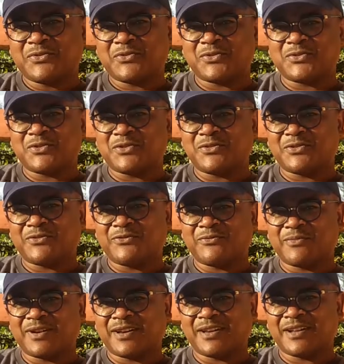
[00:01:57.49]
was one of
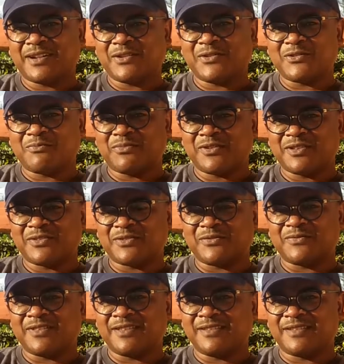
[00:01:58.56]
my low points of
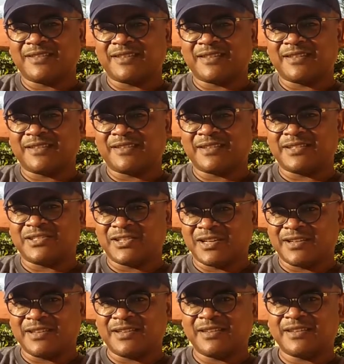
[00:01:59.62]
this
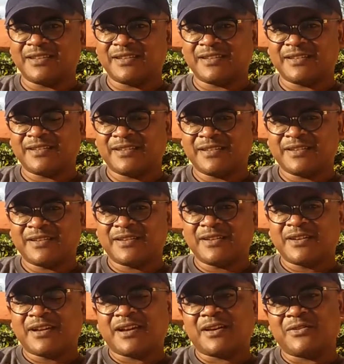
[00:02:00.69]
journey.
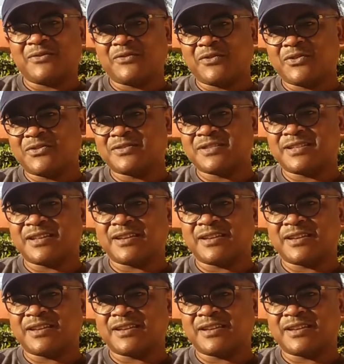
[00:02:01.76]
And of course